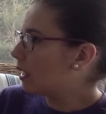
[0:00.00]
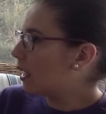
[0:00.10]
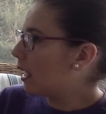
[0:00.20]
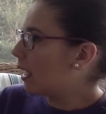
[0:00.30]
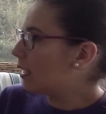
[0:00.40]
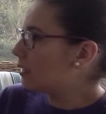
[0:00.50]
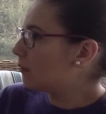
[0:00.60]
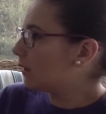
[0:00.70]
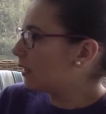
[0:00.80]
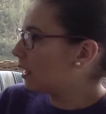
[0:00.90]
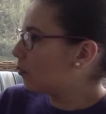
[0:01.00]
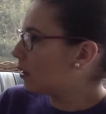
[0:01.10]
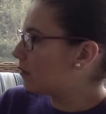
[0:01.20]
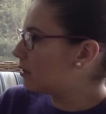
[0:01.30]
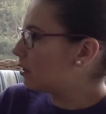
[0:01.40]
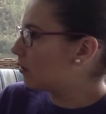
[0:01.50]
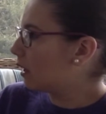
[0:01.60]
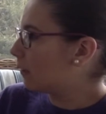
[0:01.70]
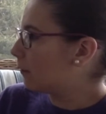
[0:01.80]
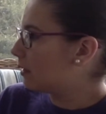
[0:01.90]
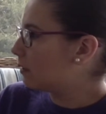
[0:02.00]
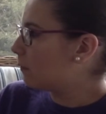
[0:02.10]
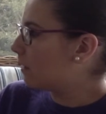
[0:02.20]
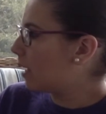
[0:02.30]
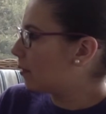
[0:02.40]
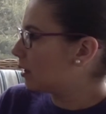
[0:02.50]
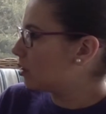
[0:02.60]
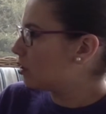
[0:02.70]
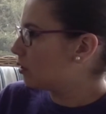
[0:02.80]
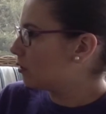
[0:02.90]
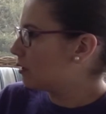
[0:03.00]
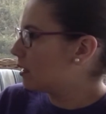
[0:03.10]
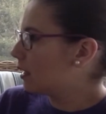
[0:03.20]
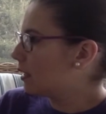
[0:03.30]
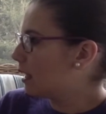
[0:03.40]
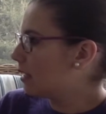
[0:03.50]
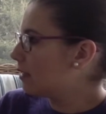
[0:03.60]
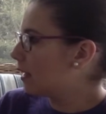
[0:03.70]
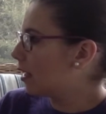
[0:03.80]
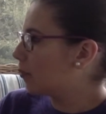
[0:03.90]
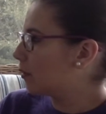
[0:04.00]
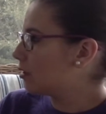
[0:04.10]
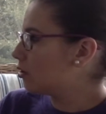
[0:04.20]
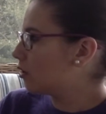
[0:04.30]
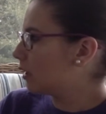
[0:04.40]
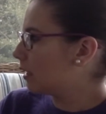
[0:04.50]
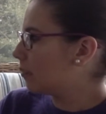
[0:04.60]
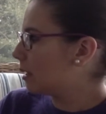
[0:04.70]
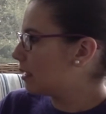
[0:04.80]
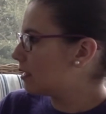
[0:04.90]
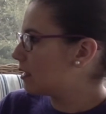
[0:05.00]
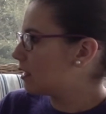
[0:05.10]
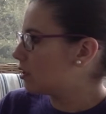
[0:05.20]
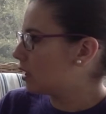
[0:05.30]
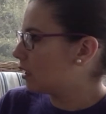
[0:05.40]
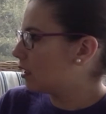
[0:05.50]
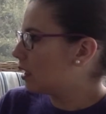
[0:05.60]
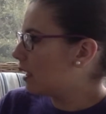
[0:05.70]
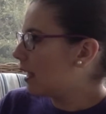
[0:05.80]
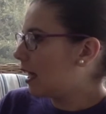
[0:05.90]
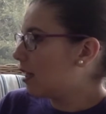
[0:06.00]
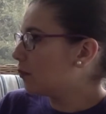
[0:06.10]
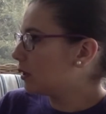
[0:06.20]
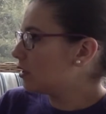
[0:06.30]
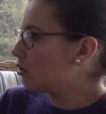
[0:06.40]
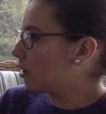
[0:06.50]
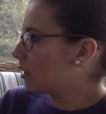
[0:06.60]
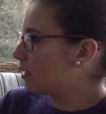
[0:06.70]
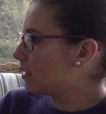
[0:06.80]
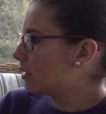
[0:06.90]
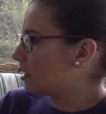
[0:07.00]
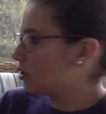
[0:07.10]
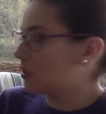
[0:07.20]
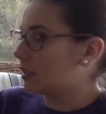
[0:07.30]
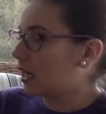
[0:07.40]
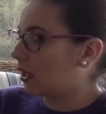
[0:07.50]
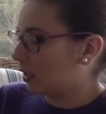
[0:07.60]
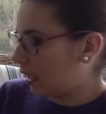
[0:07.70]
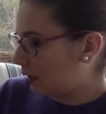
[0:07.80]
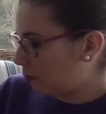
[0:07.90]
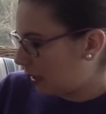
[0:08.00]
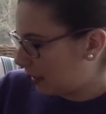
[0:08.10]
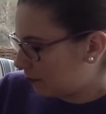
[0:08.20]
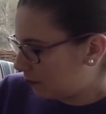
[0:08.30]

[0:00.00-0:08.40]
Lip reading: At his feet lay one of Cinderelephant's fabulous shoes. Then and there, Prince Chunky made a decision, and Prince Chunky's decisions carry a lot of weight.